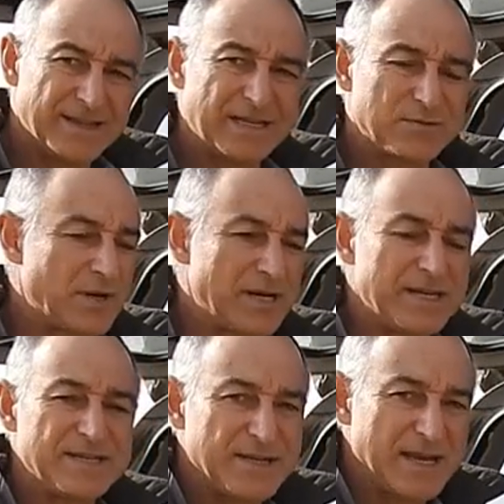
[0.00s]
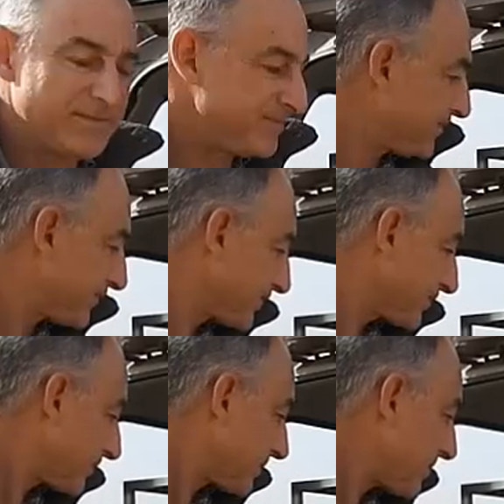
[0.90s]
That's what it is here.
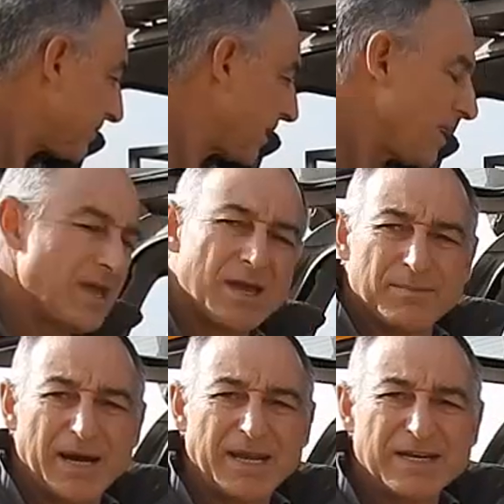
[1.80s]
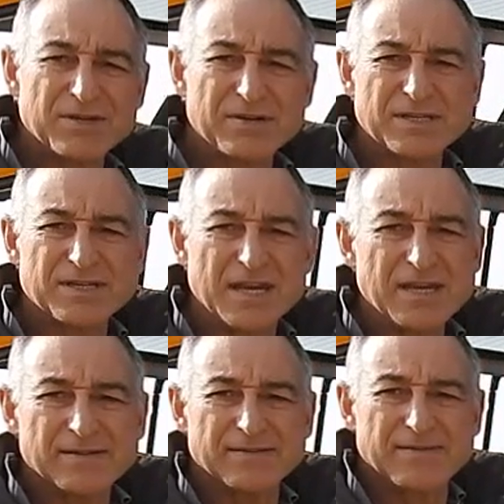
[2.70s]
But as you can see,